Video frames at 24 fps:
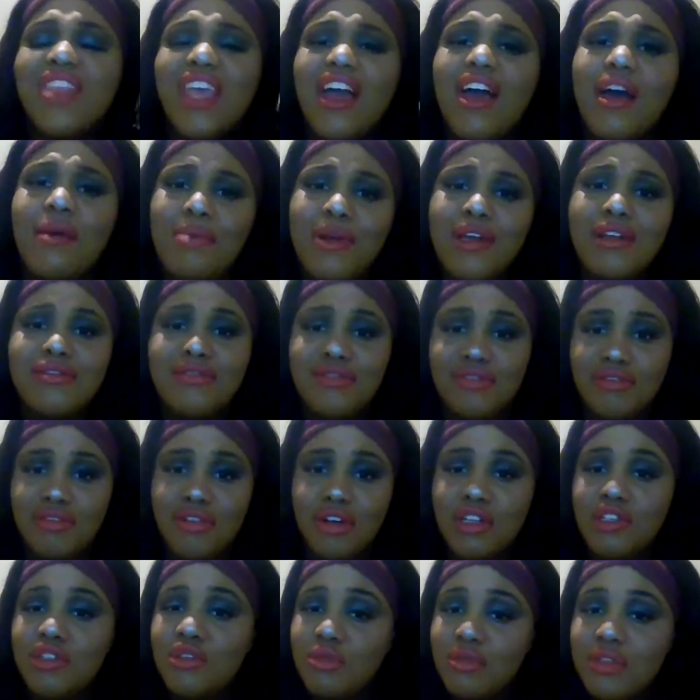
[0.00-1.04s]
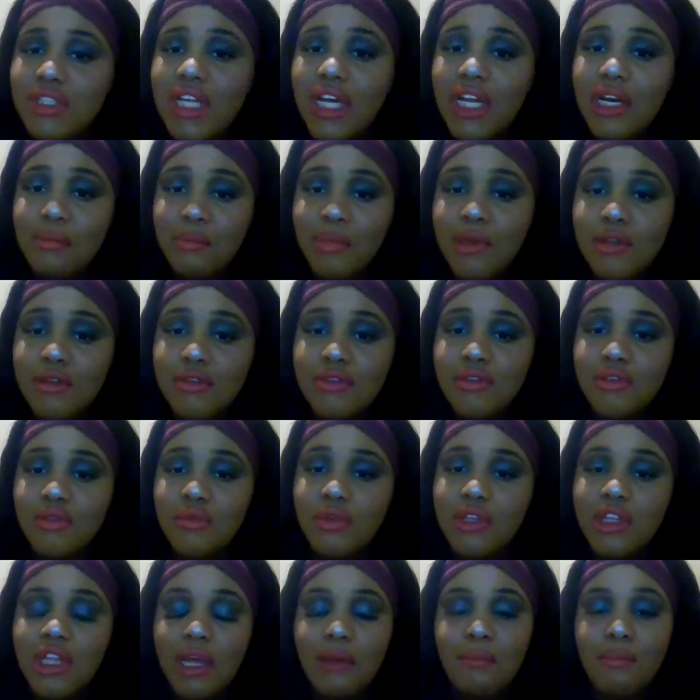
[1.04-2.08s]
A pencil. A two-sided pencil
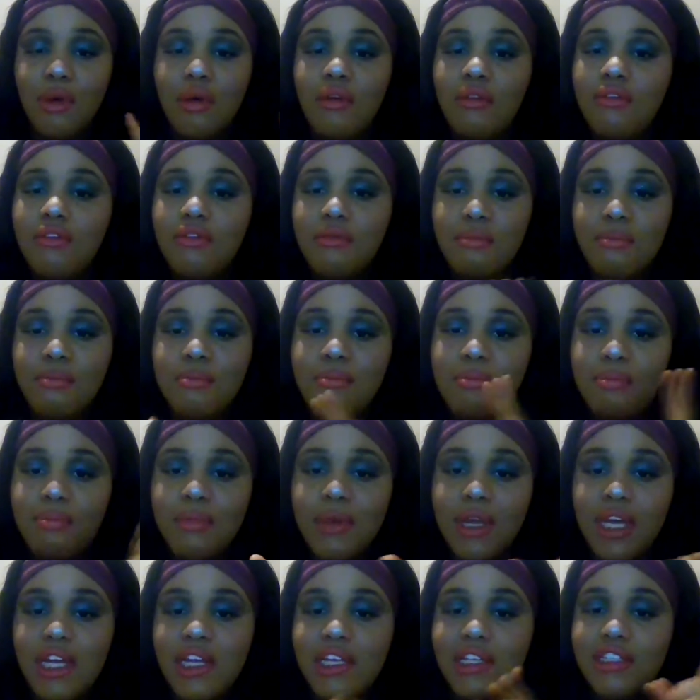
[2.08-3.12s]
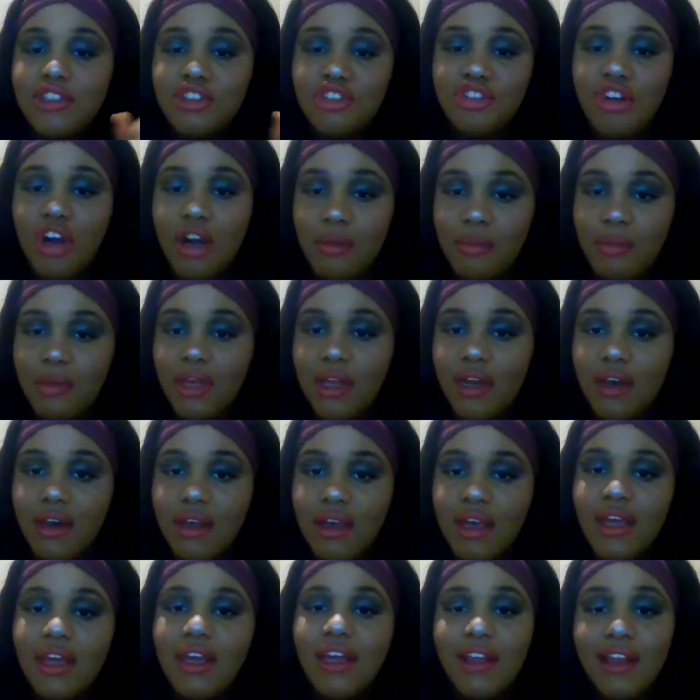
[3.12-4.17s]
with, like, both ends sharpened.
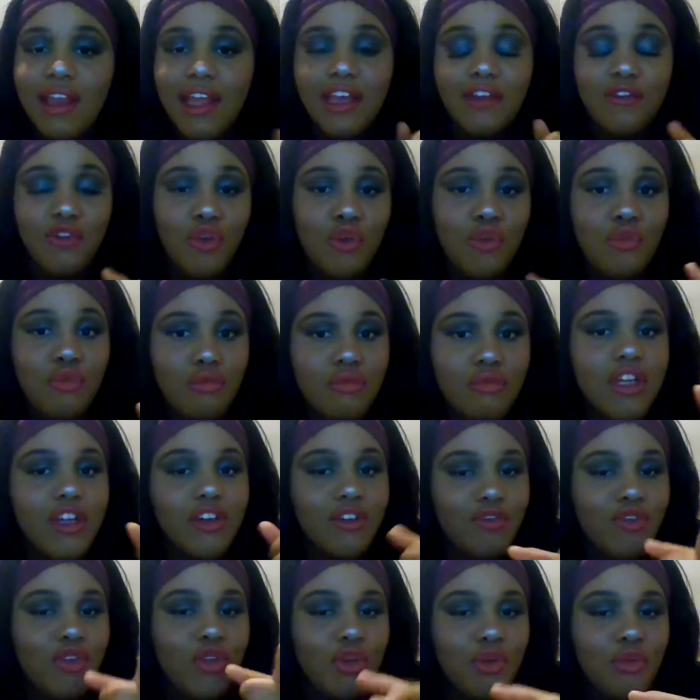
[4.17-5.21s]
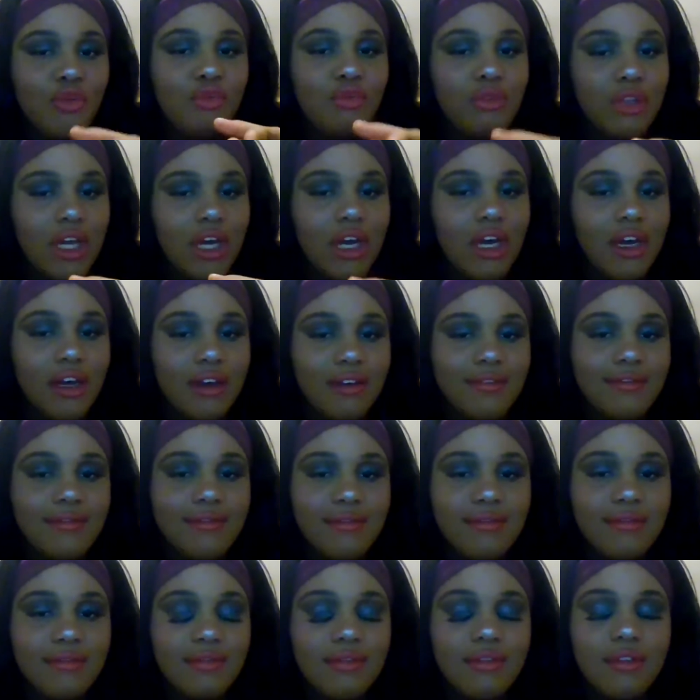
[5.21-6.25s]
Like, if you
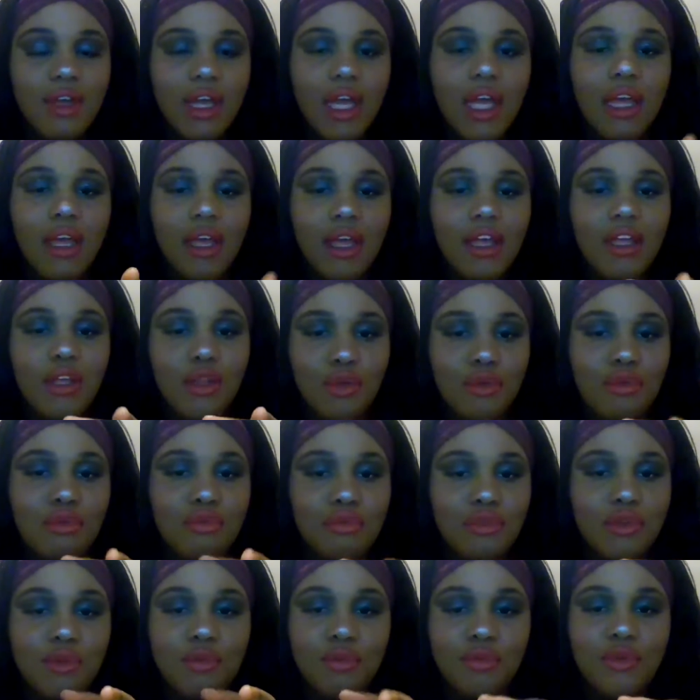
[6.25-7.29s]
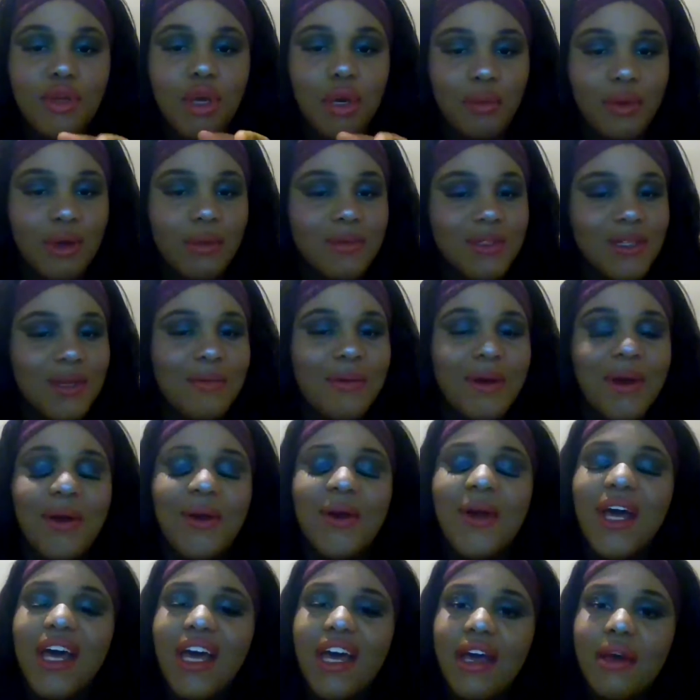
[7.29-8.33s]
young, you know what I'm talking about.
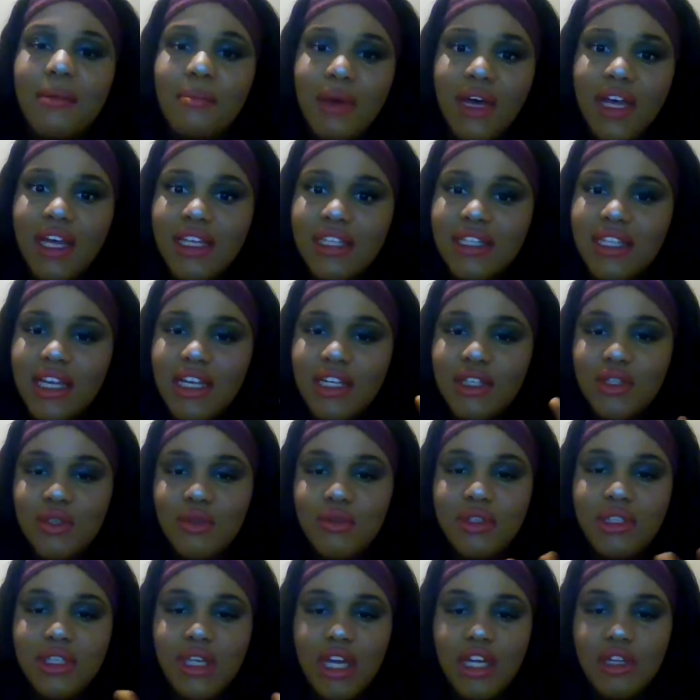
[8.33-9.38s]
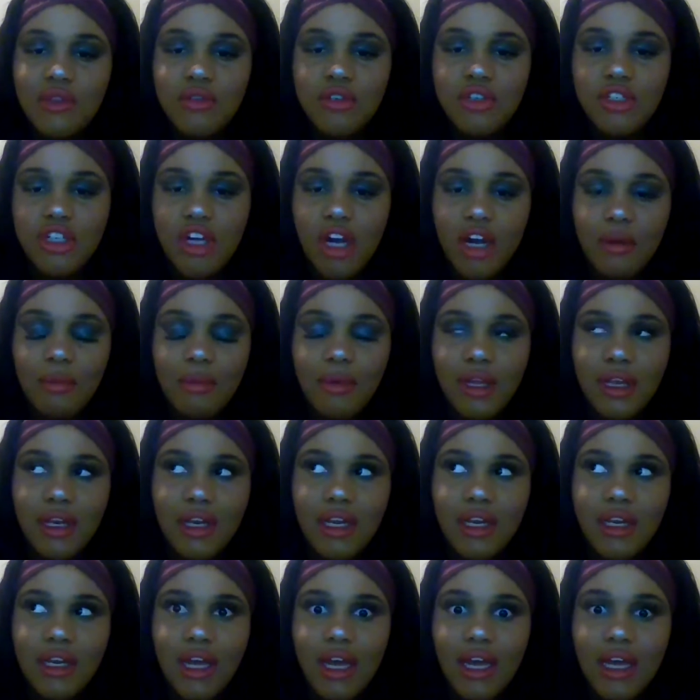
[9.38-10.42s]
But it's, like, two sides were sharpened,
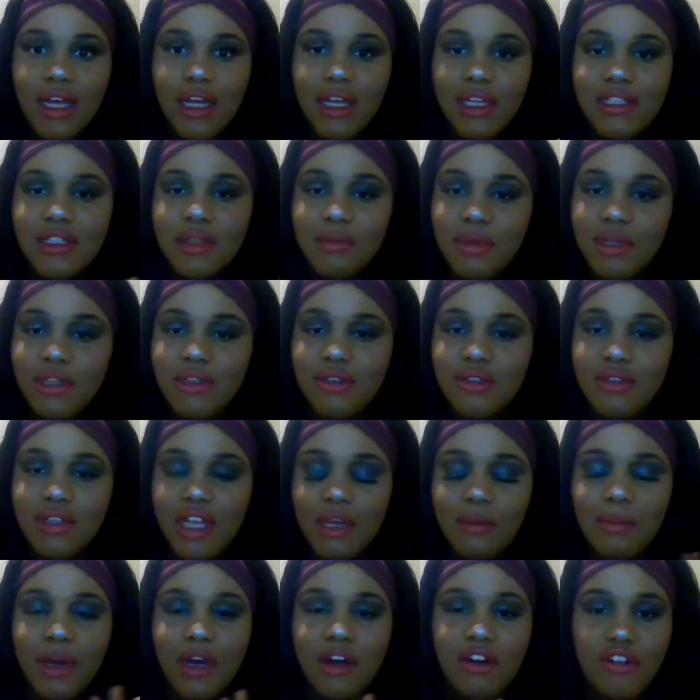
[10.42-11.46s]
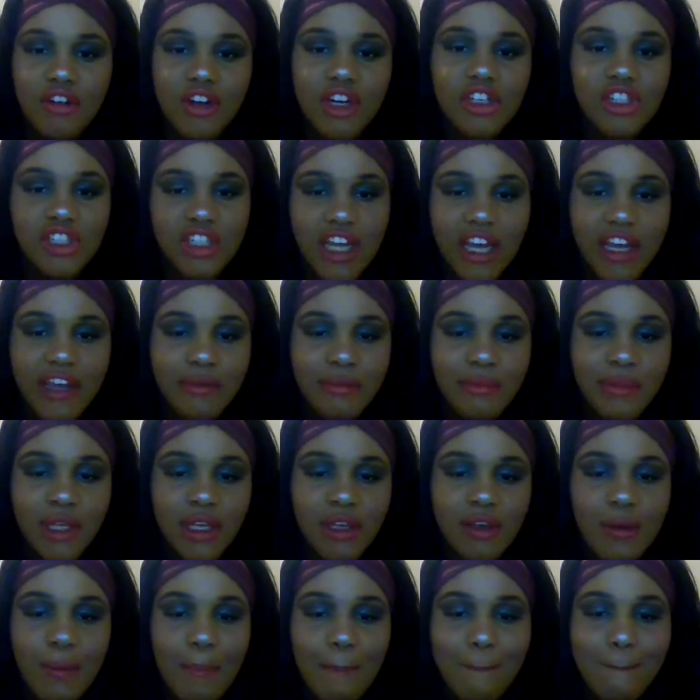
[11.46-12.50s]
and it's a pencil that my crush gave
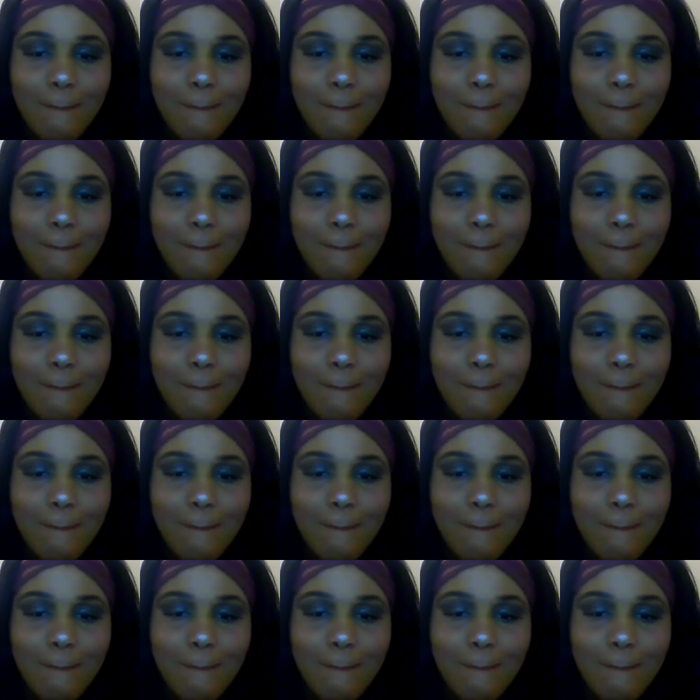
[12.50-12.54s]
me.